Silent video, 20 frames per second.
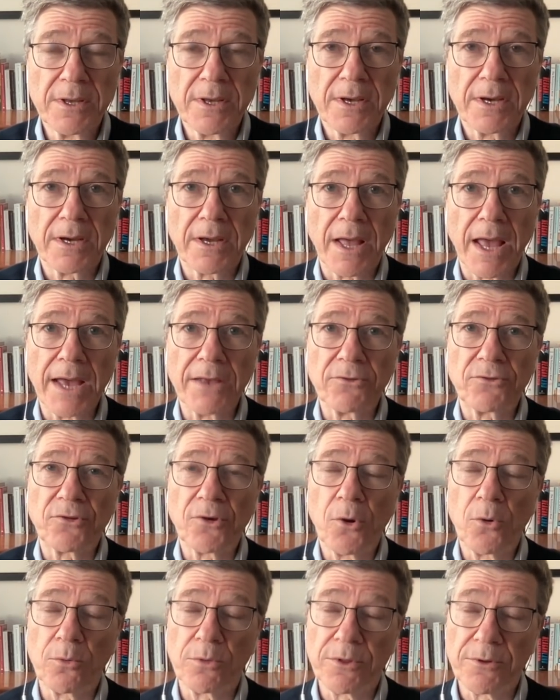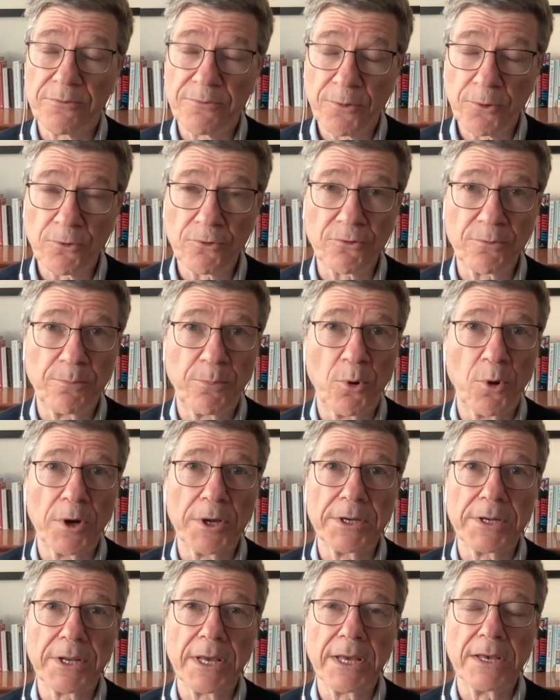Uh, and so the first
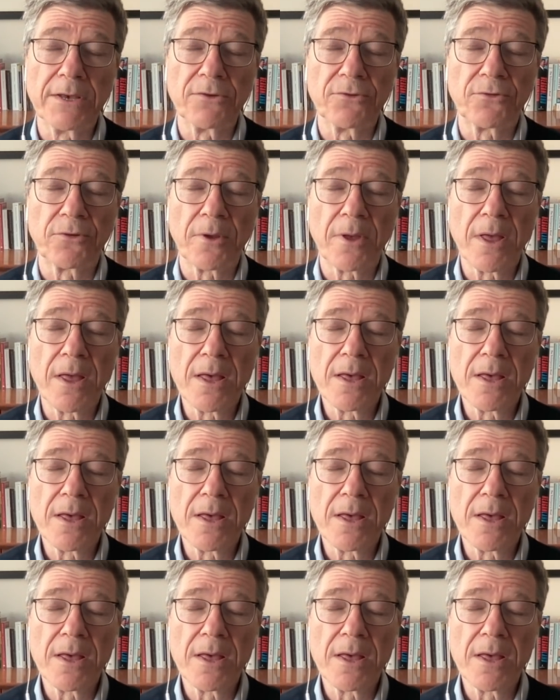point is